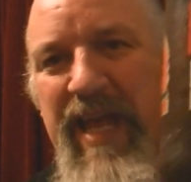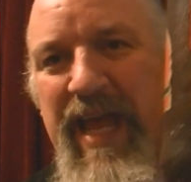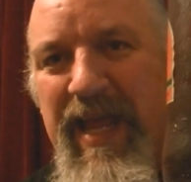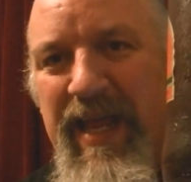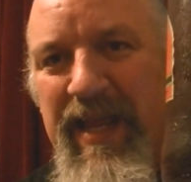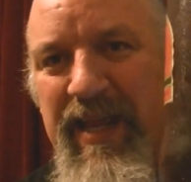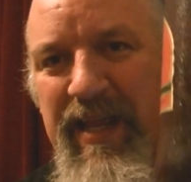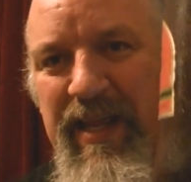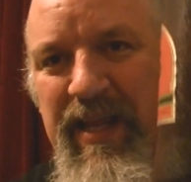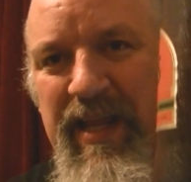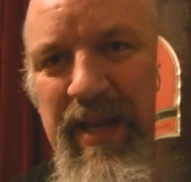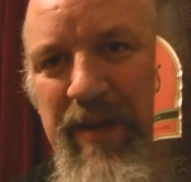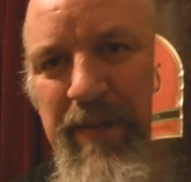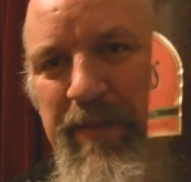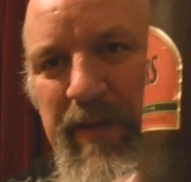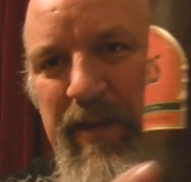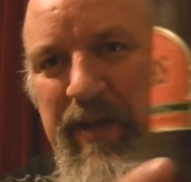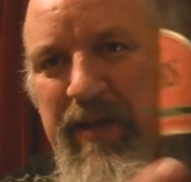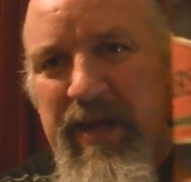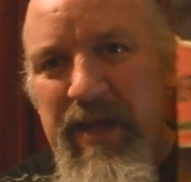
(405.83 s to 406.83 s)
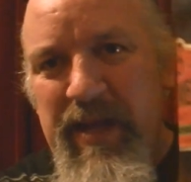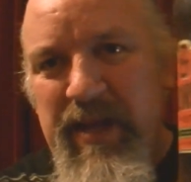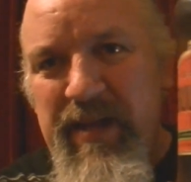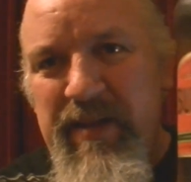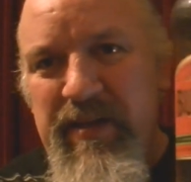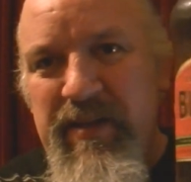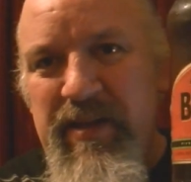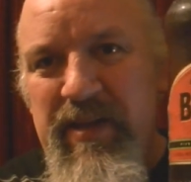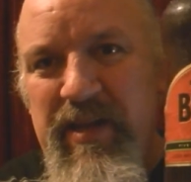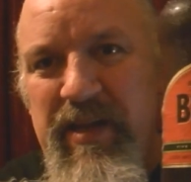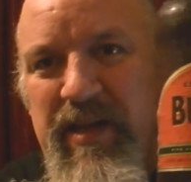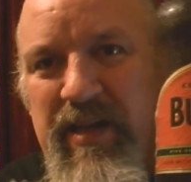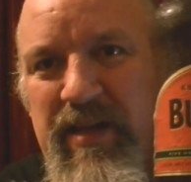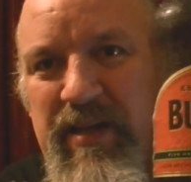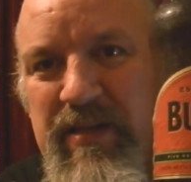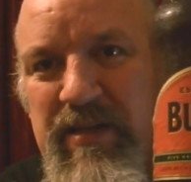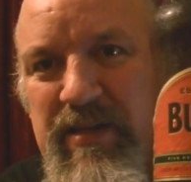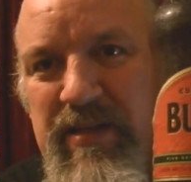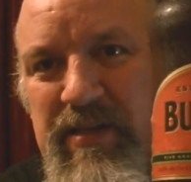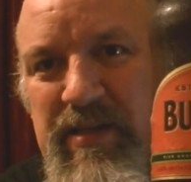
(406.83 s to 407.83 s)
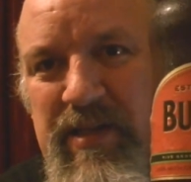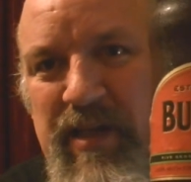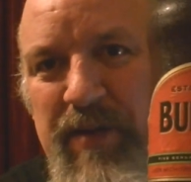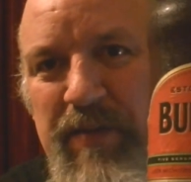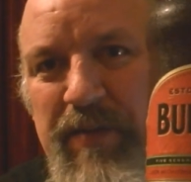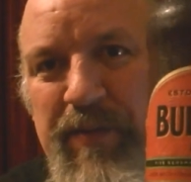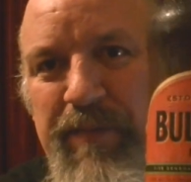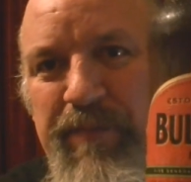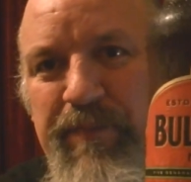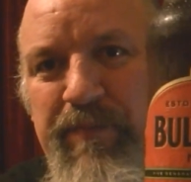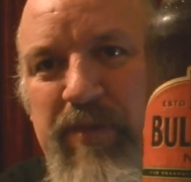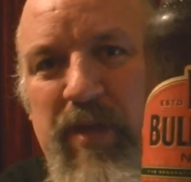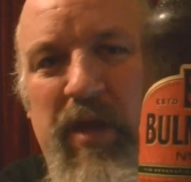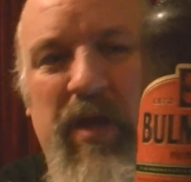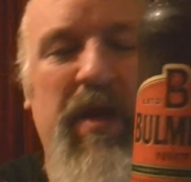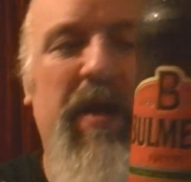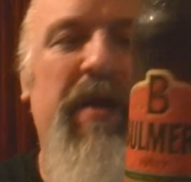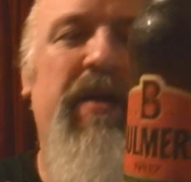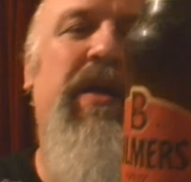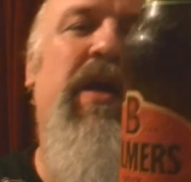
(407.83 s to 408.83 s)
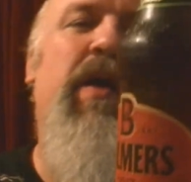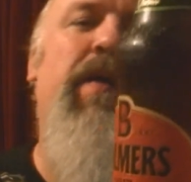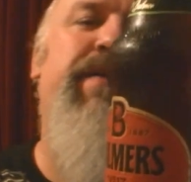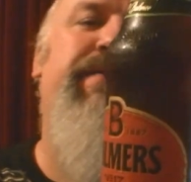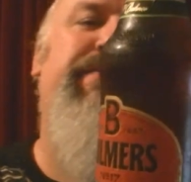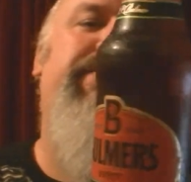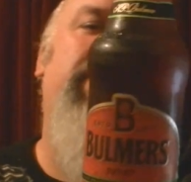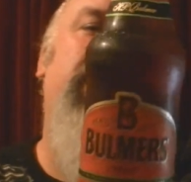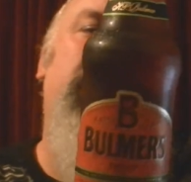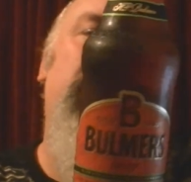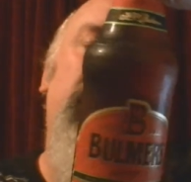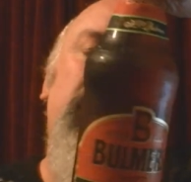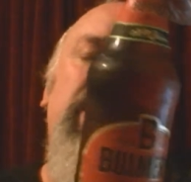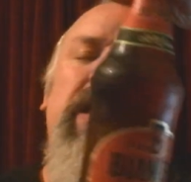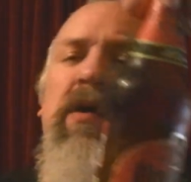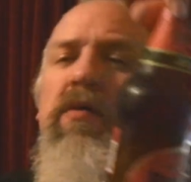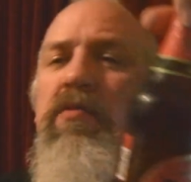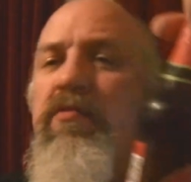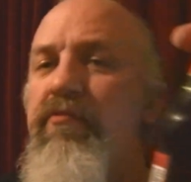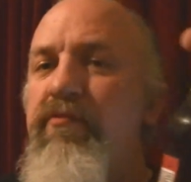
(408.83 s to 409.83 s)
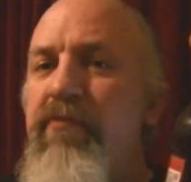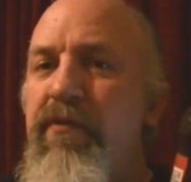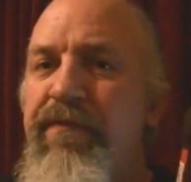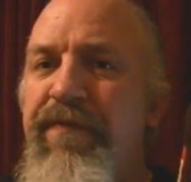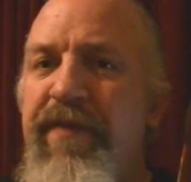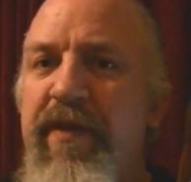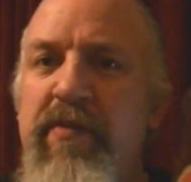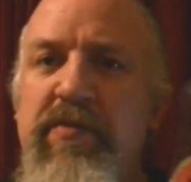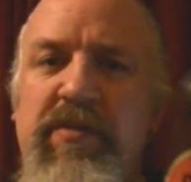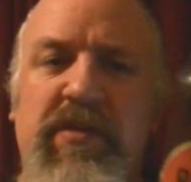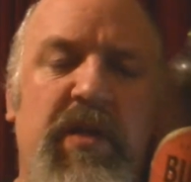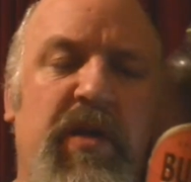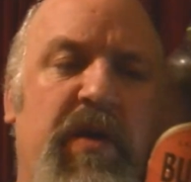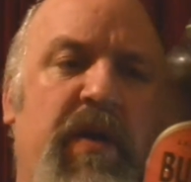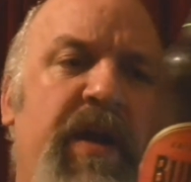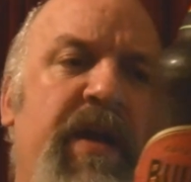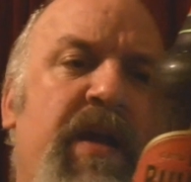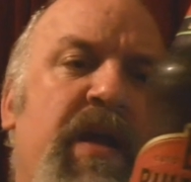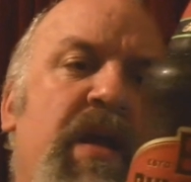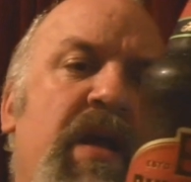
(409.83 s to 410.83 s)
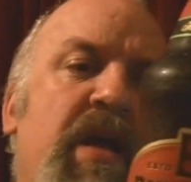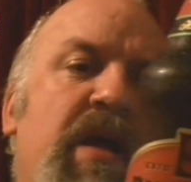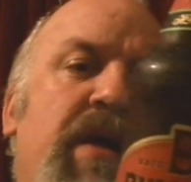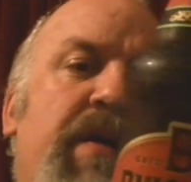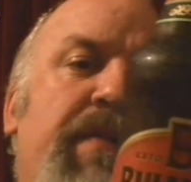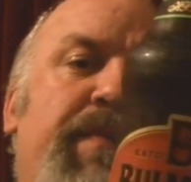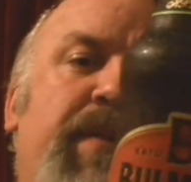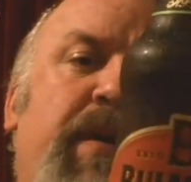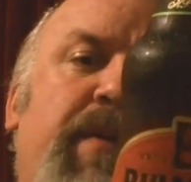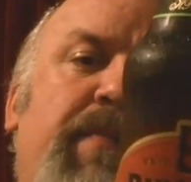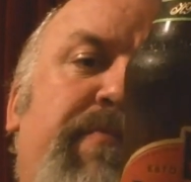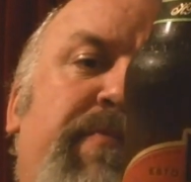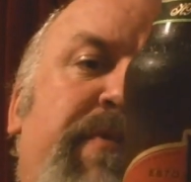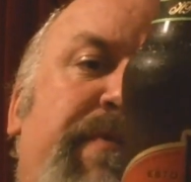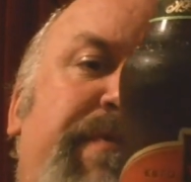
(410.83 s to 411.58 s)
that in a minute, and you know I'm uh, going for a load of reviews tonight, but I'm